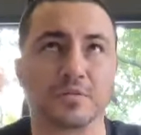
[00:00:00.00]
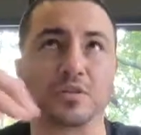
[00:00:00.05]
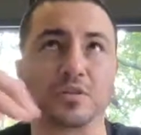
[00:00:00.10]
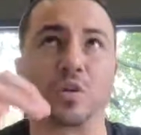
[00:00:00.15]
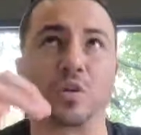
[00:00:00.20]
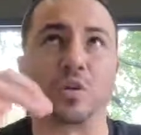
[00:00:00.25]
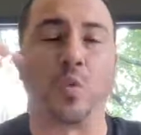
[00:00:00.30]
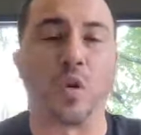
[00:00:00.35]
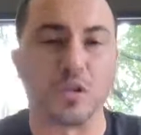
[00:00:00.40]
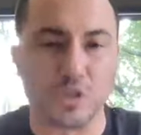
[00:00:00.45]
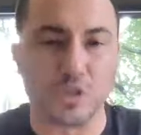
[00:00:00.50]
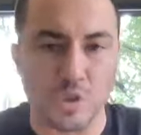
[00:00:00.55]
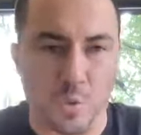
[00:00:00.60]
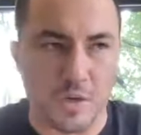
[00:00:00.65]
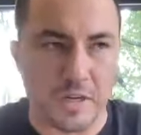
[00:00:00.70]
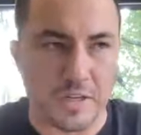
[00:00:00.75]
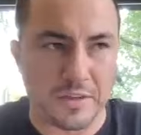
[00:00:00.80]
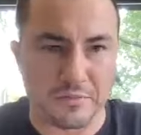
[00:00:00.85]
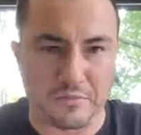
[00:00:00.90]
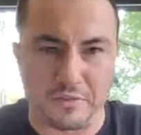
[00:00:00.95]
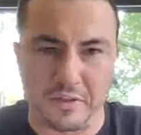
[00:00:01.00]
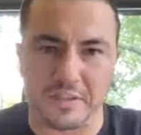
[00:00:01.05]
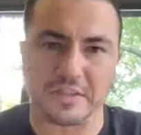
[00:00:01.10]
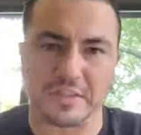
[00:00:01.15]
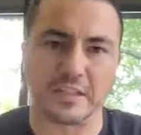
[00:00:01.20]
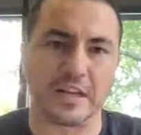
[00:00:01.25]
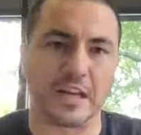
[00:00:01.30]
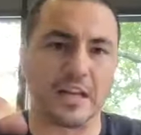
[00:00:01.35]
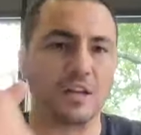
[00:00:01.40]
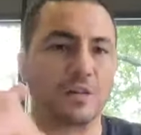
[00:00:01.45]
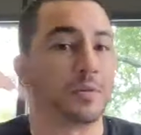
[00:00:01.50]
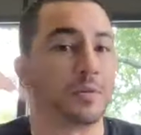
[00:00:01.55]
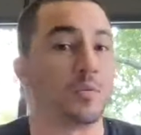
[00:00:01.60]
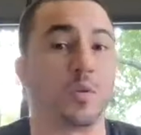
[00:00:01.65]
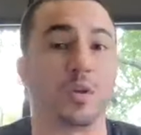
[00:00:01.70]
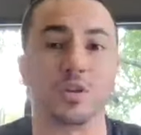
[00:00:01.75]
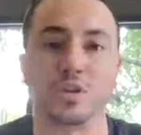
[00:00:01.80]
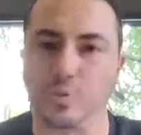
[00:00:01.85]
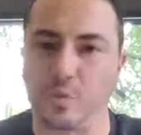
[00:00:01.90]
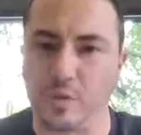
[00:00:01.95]
So 123 today will be
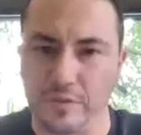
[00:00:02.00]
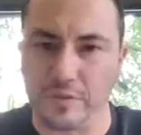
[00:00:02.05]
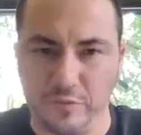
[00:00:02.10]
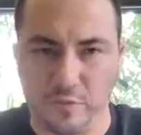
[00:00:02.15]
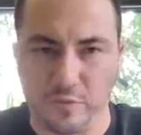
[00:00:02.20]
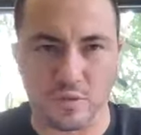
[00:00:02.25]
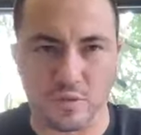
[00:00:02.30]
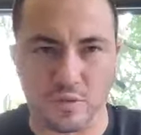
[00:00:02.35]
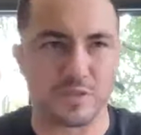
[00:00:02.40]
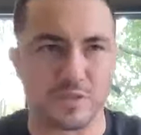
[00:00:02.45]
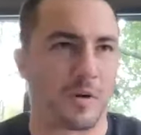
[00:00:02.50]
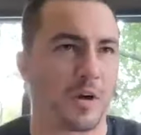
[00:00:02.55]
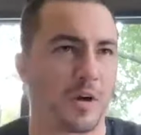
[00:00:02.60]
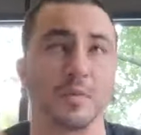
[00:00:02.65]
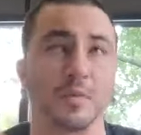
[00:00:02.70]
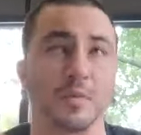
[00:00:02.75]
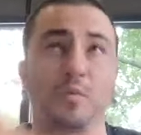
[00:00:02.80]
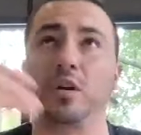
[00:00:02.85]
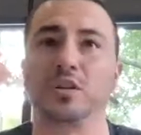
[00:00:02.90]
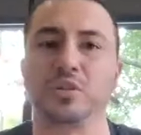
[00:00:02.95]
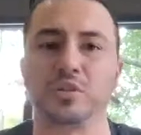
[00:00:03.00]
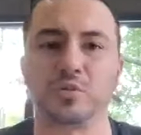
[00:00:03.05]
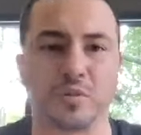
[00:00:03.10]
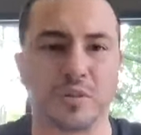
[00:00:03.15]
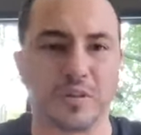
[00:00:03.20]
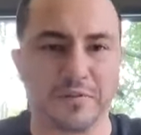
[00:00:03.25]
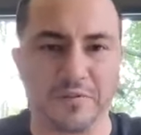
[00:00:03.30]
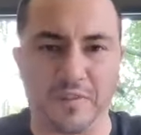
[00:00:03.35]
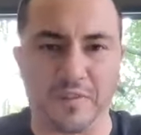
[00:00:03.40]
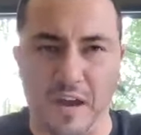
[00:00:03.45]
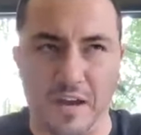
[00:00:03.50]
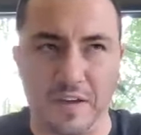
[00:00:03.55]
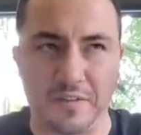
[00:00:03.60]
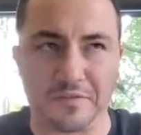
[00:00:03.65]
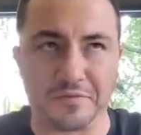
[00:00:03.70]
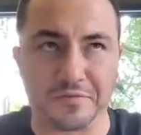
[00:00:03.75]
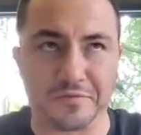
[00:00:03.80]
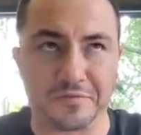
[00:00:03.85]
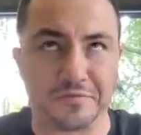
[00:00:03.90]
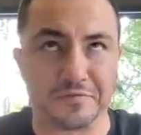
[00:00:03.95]
124, tomorrow will be
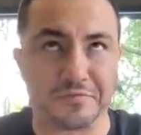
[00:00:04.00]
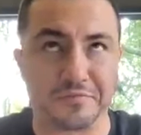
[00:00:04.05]
125,